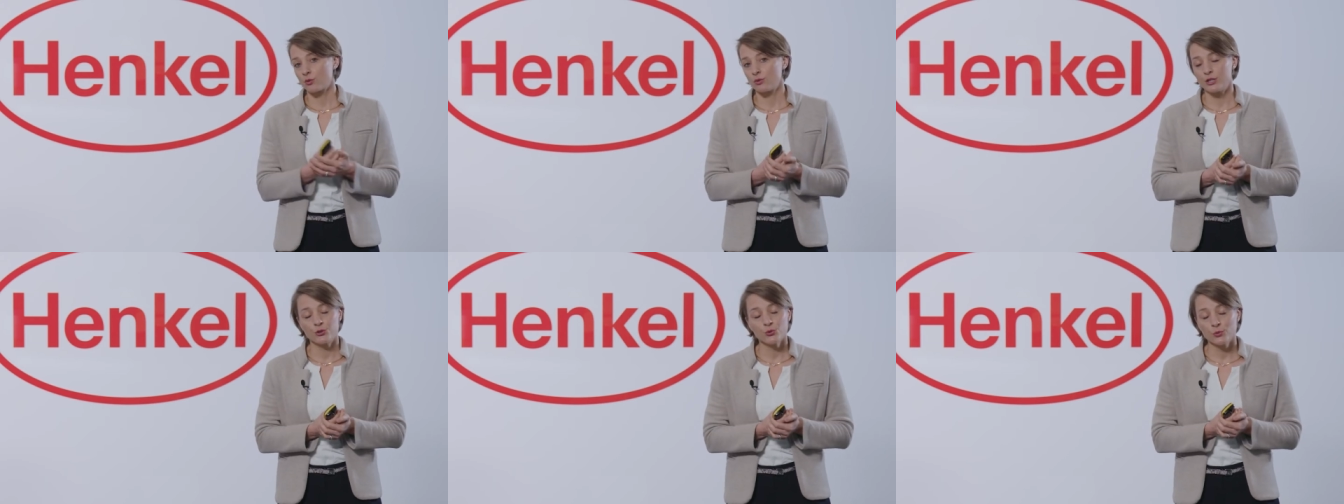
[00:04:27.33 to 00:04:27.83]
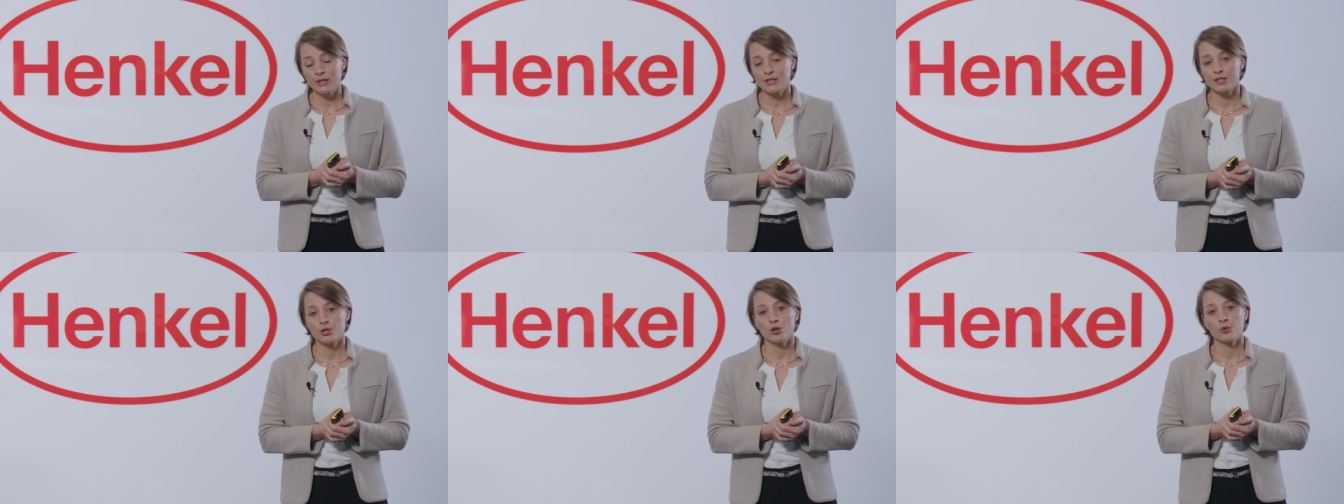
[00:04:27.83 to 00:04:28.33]
only 2
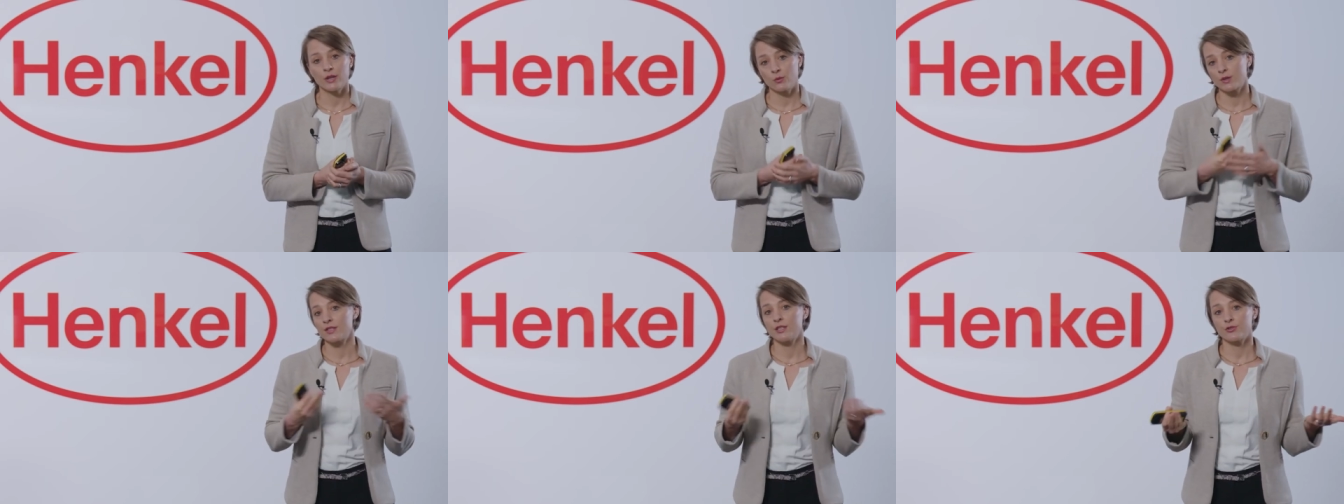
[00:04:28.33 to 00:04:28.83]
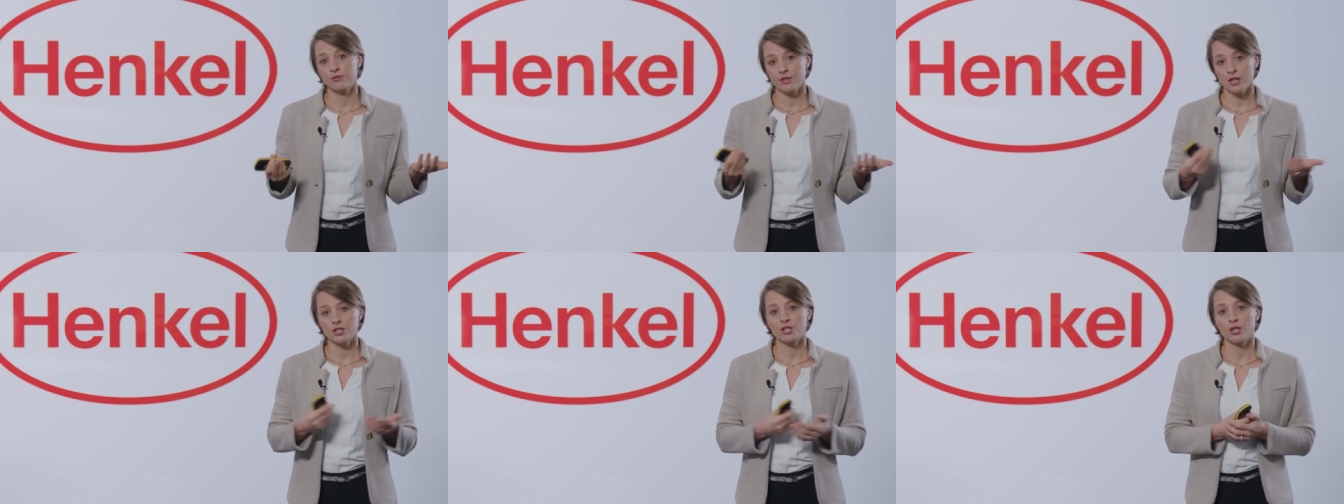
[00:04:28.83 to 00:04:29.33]
weeks ago there was the
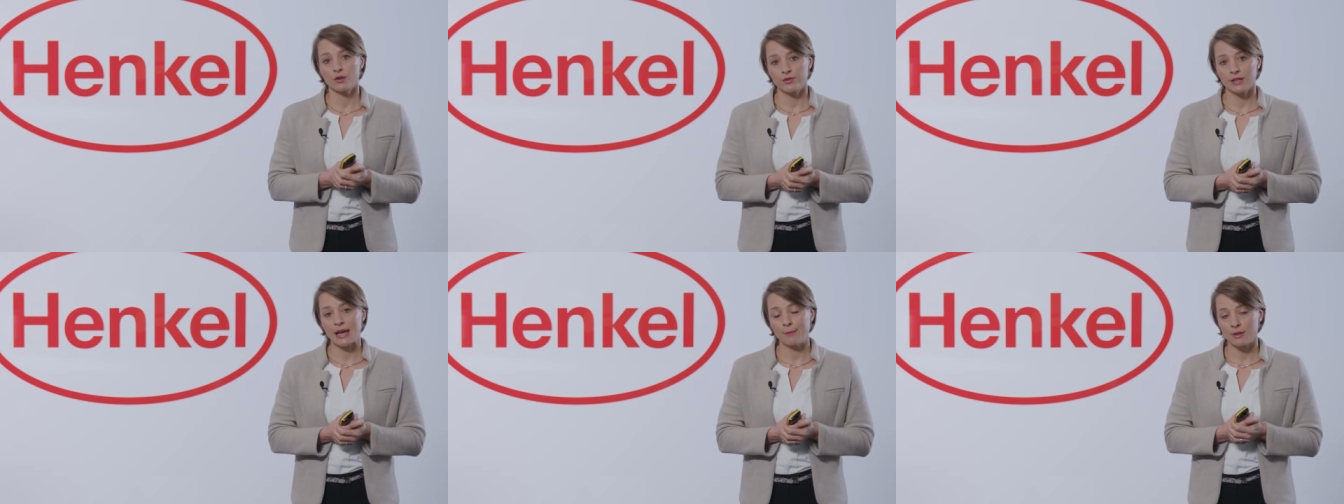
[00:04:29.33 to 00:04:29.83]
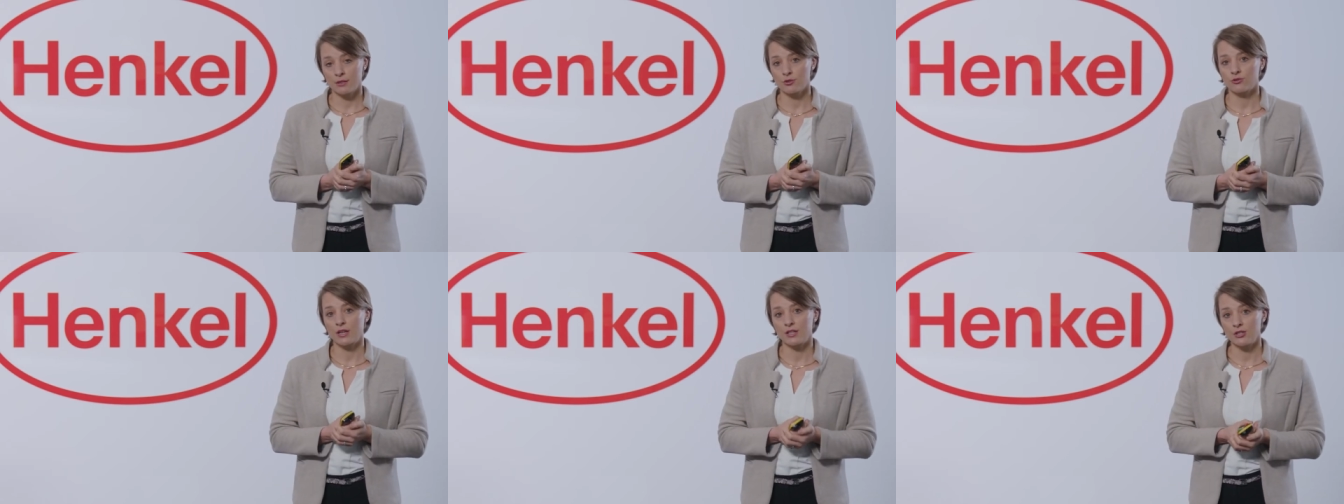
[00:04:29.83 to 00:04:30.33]
introduction of the chemical
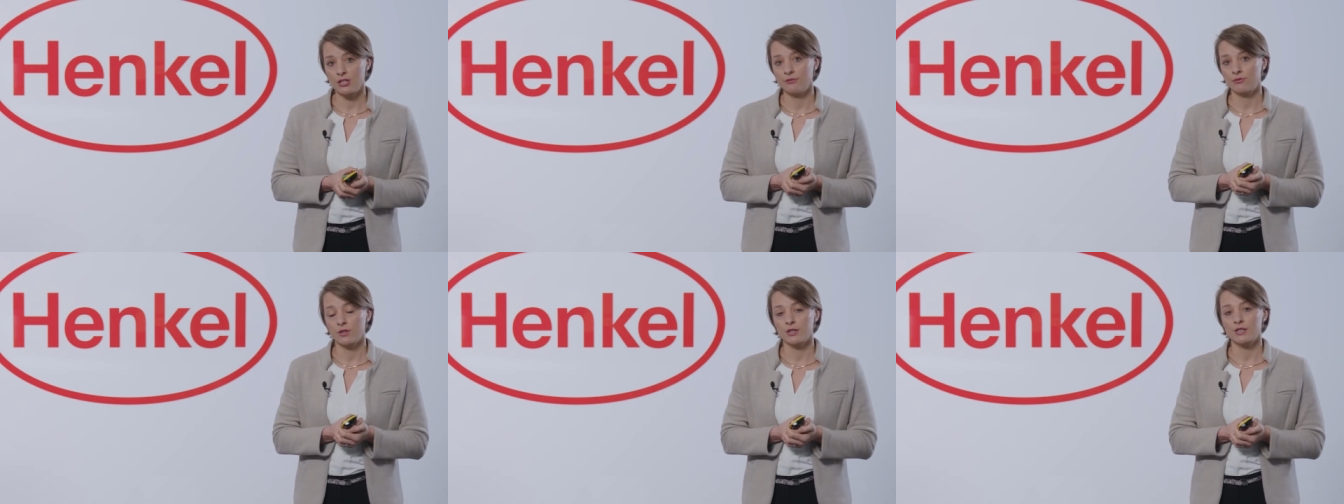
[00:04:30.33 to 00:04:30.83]
strategy for